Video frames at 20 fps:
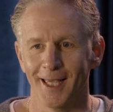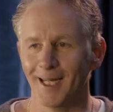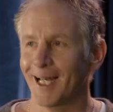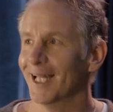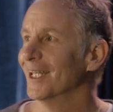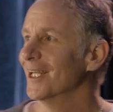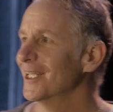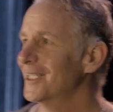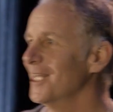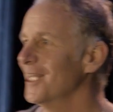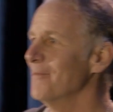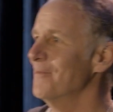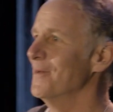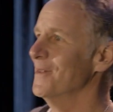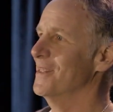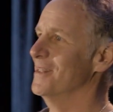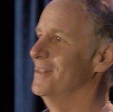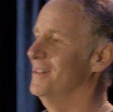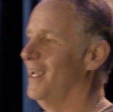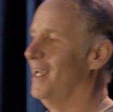And I looked up
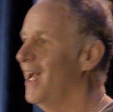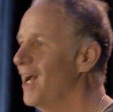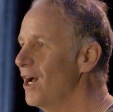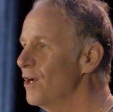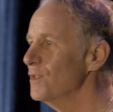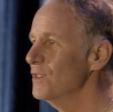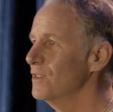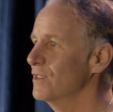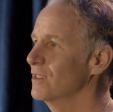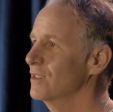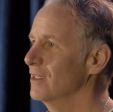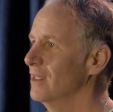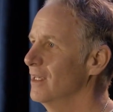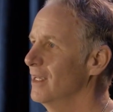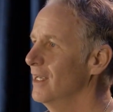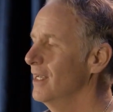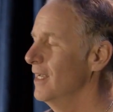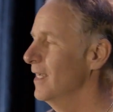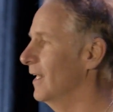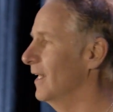at this house,
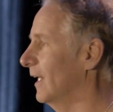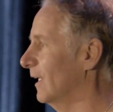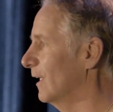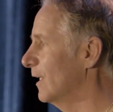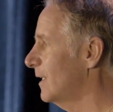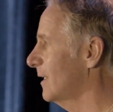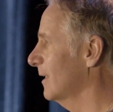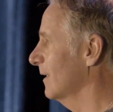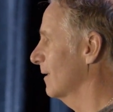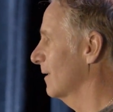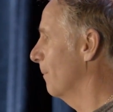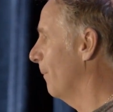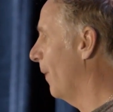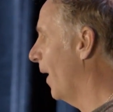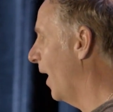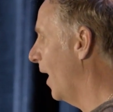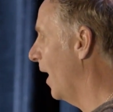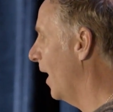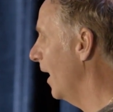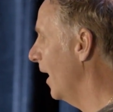and I looked at the
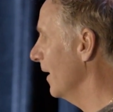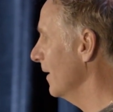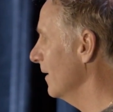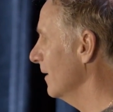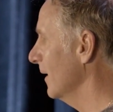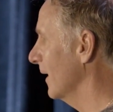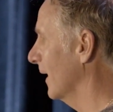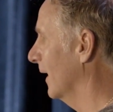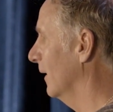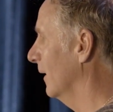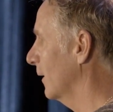pond, and I